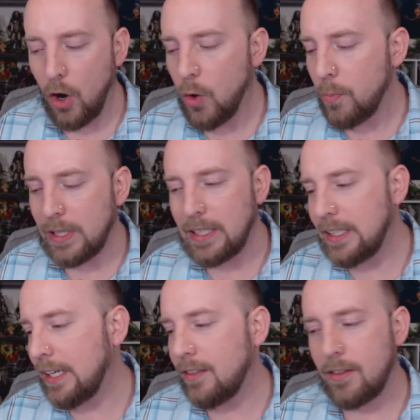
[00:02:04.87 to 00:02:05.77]
hope we can
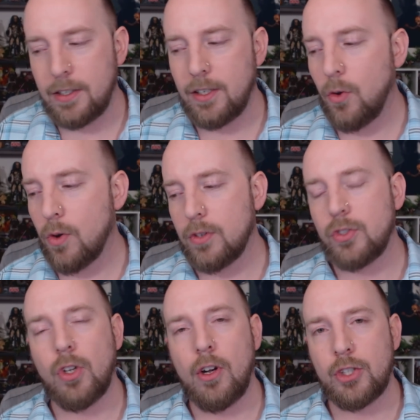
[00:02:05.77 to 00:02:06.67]
get the
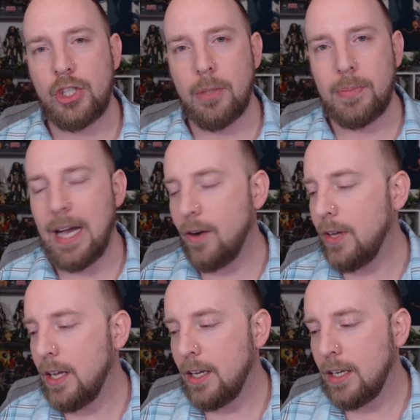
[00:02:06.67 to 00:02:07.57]
orders all shipped
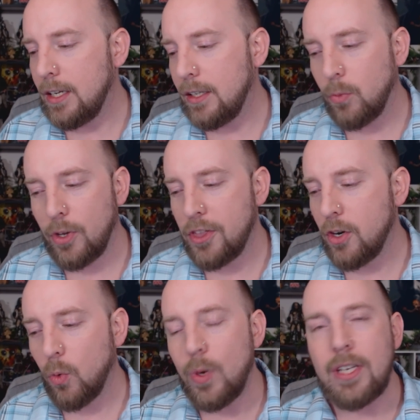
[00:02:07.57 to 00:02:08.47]
out within
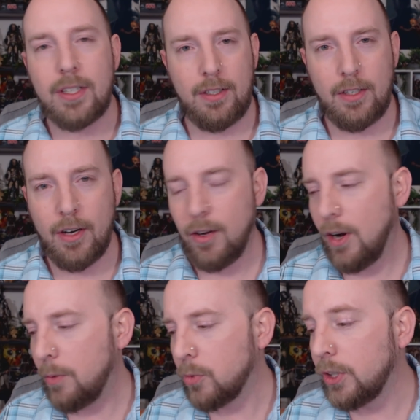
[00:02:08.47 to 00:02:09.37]
a week. You know,
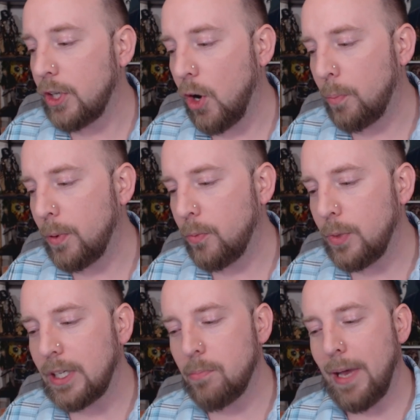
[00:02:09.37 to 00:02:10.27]
I'm really hoping
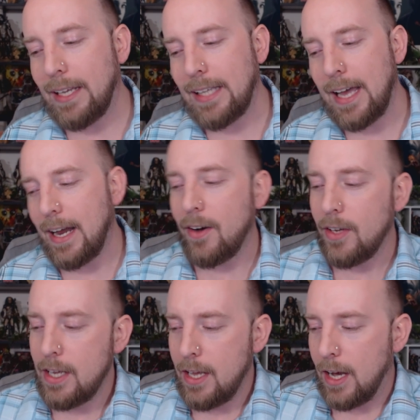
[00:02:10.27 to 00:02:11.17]
we can bang that
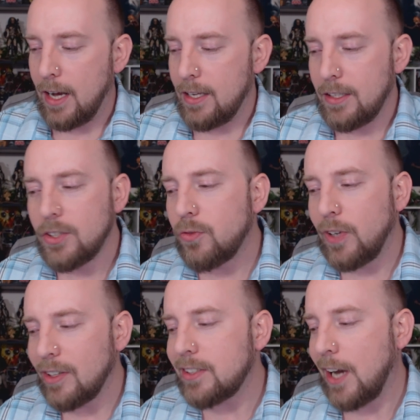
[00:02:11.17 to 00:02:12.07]
out. It is
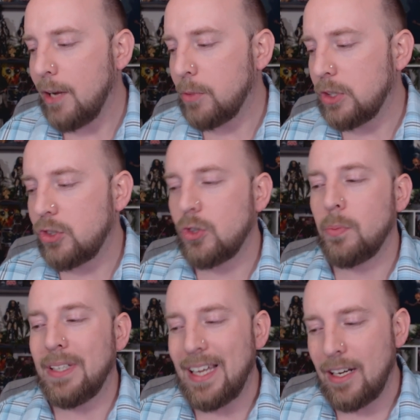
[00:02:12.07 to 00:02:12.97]
very time
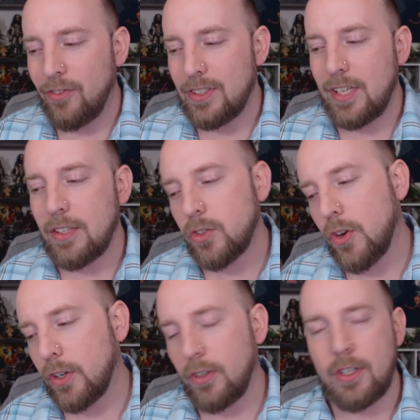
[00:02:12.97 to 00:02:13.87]
consuming, and if it takes
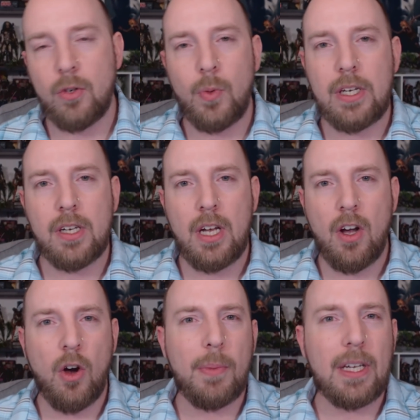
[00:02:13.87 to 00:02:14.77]
longer than a week,
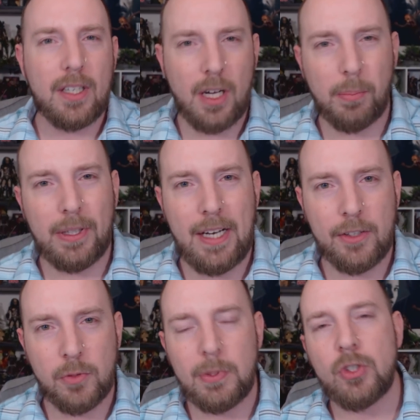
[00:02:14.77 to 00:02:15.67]
I'll make a couple
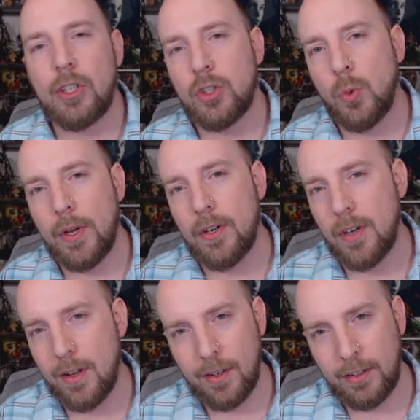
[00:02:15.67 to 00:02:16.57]
announcements on Twitter.
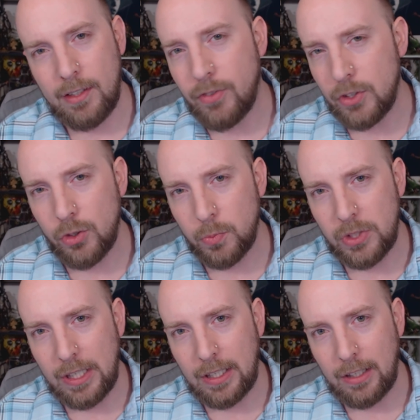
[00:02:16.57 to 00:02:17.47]
I'm going to leave the
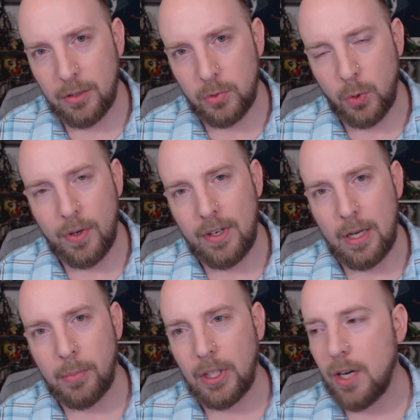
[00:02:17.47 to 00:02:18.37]
Doomsday Kingdom Twitter
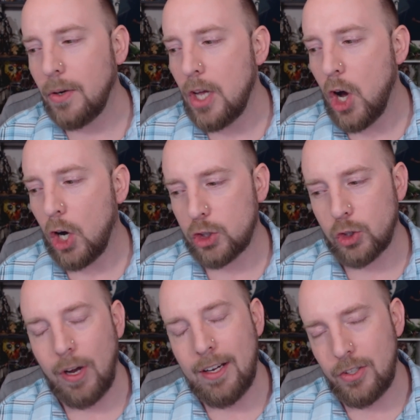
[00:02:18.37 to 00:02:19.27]
down below. I'll
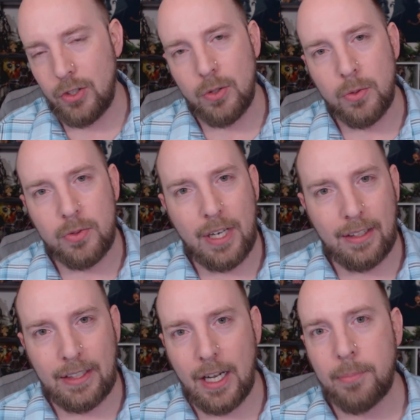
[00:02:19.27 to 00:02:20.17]
try to do
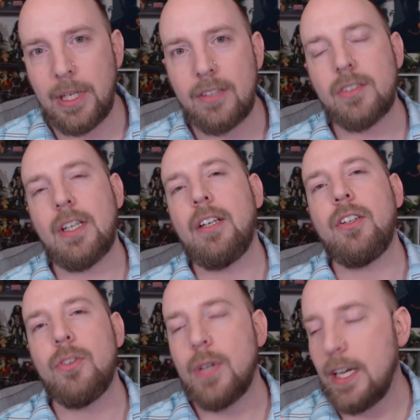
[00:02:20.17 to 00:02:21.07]
daily updates
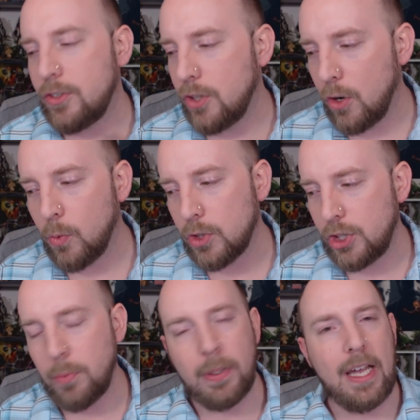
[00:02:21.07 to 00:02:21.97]
letting you guys know we're
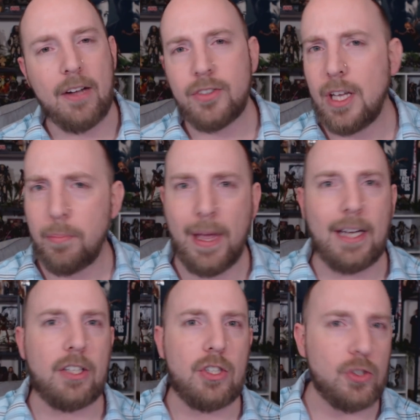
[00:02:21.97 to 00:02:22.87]
shipping out 10
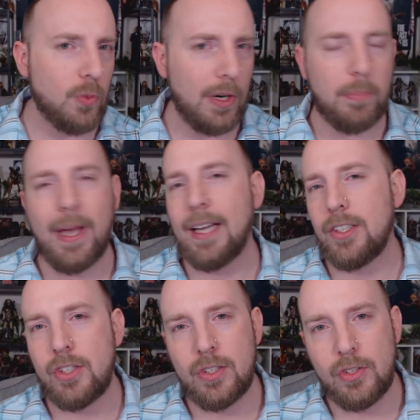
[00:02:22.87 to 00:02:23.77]
packages, 20
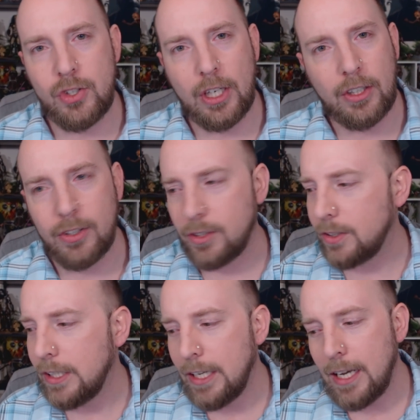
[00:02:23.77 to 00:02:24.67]
packages. Check
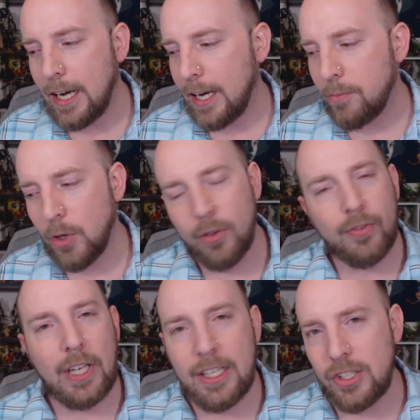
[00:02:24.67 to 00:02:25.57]
your
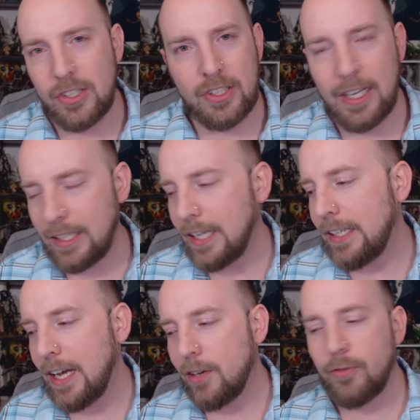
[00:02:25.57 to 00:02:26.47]
notifications, yada,
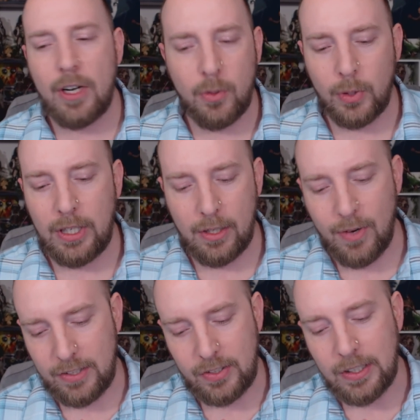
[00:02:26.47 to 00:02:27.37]
yada, yada, for anyone
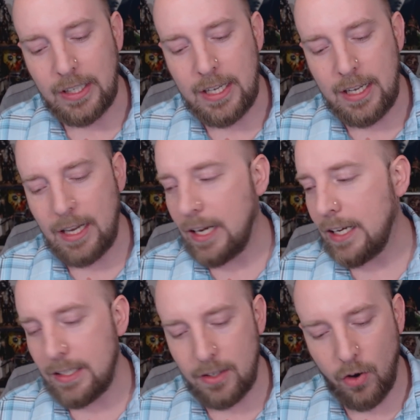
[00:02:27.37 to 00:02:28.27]
interested.
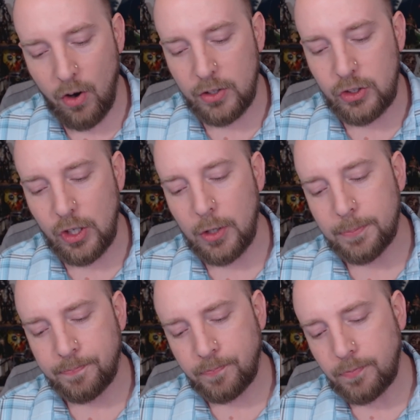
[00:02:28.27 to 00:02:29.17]
And
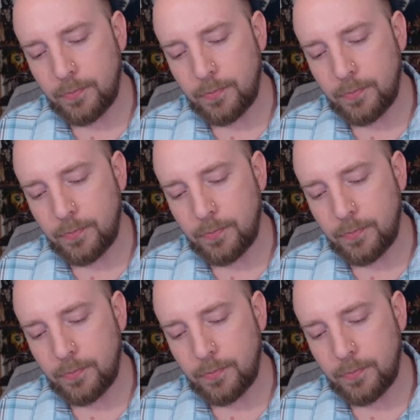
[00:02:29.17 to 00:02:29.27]
also,